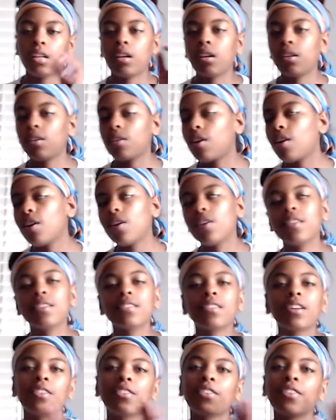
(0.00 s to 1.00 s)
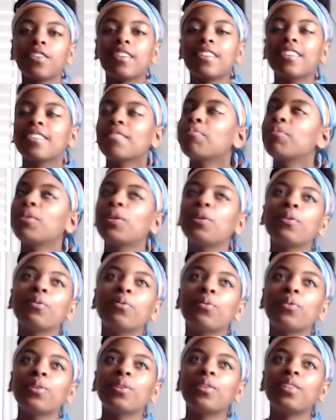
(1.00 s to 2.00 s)
and all this other
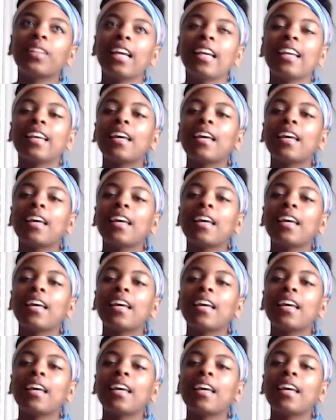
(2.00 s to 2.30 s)
beautiful, like,